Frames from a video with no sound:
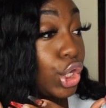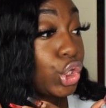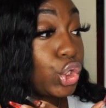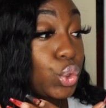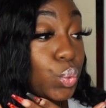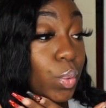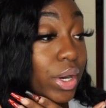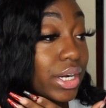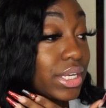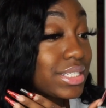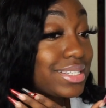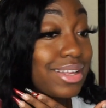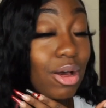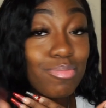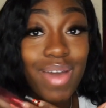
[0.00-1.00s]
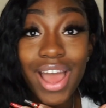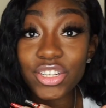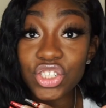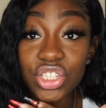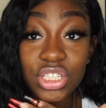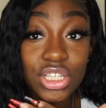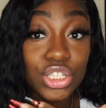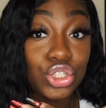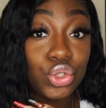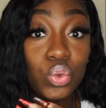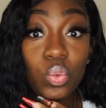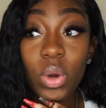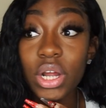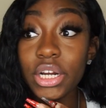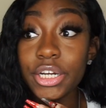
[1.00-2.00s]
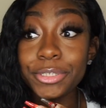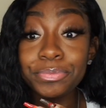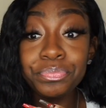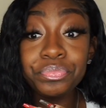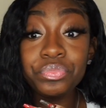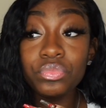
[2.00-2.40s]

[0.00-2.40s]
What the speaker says: you want to sell mattresses, you want to